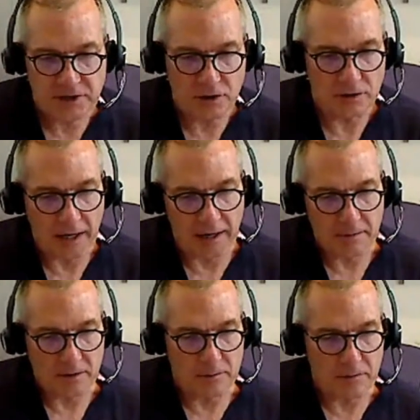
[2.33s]

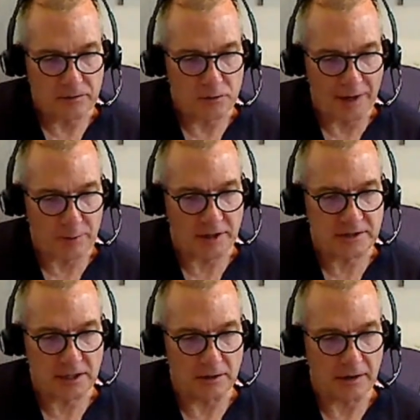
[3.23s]
Rachel, you might want to
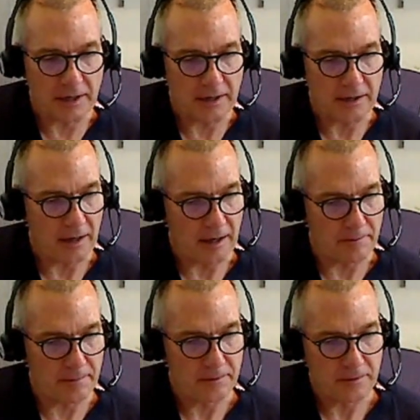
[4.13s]
tell
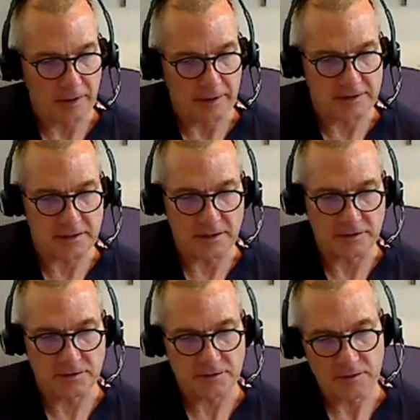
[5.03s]
the
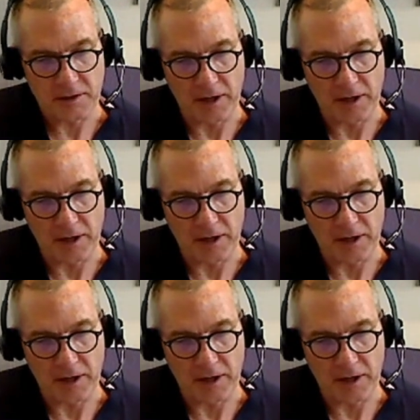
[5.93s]
listeners